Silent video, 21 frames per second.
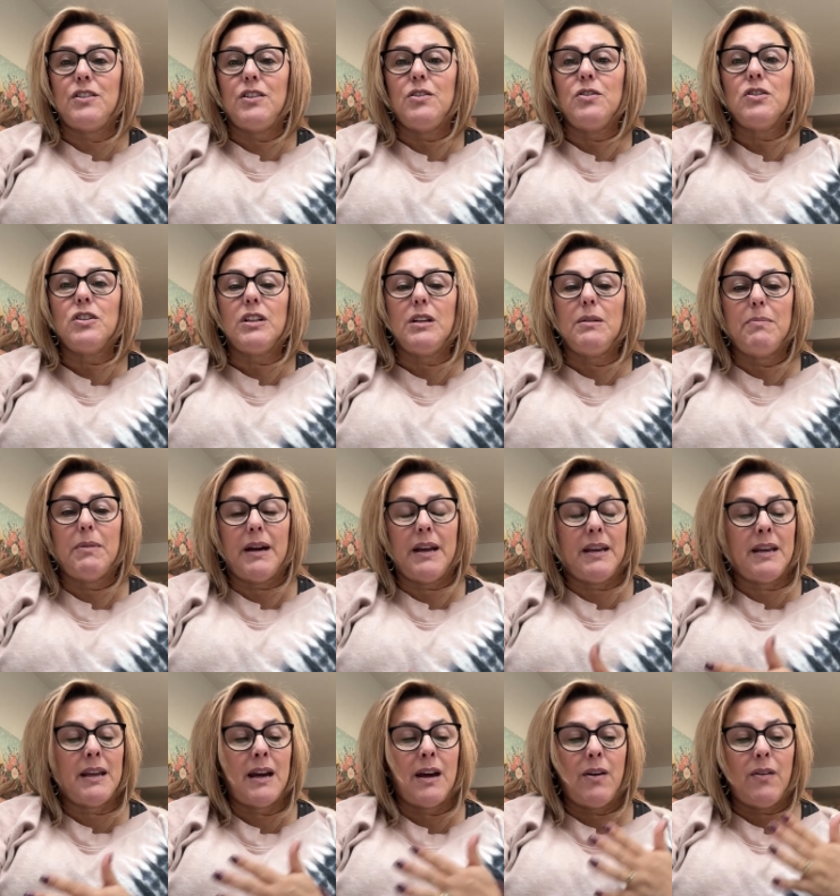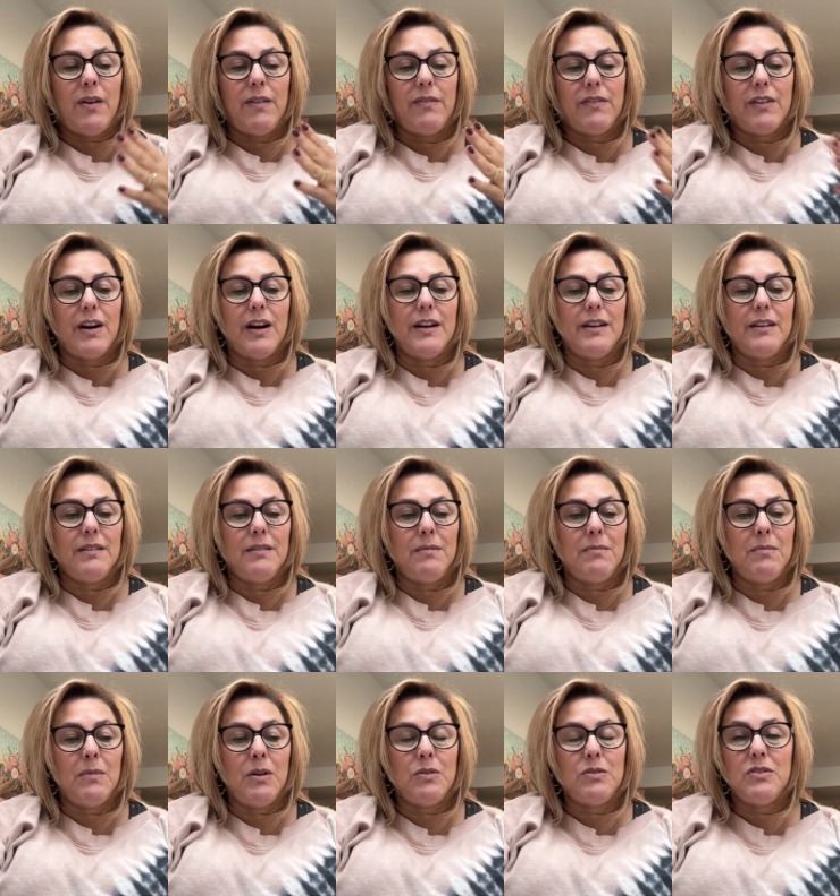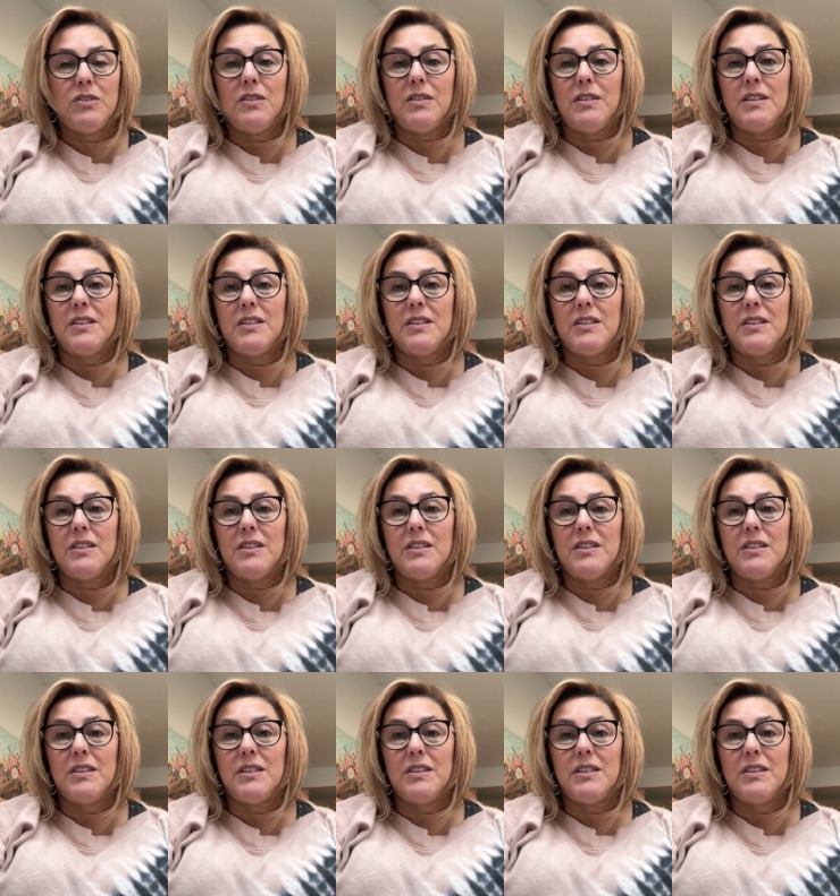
Usually by now I've gotten most of